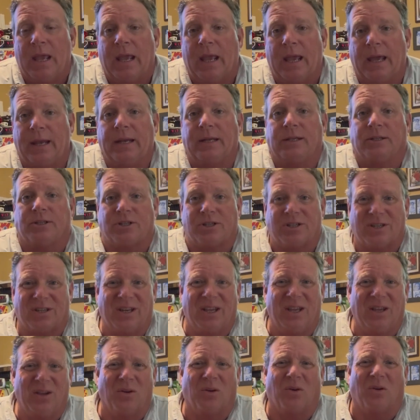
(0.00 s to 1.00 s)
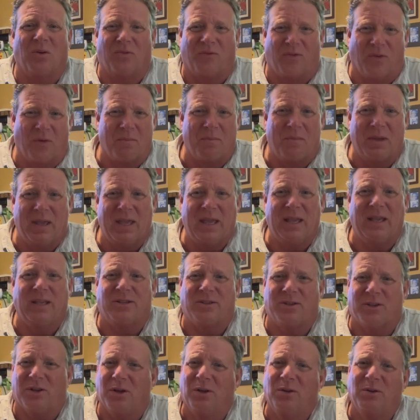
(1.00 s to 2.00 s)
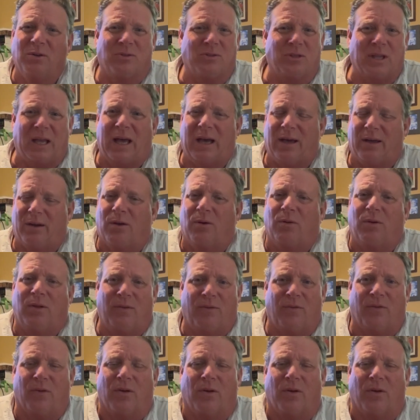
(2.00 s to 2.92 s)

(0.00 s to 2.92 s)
And then still, for me, school's out on it for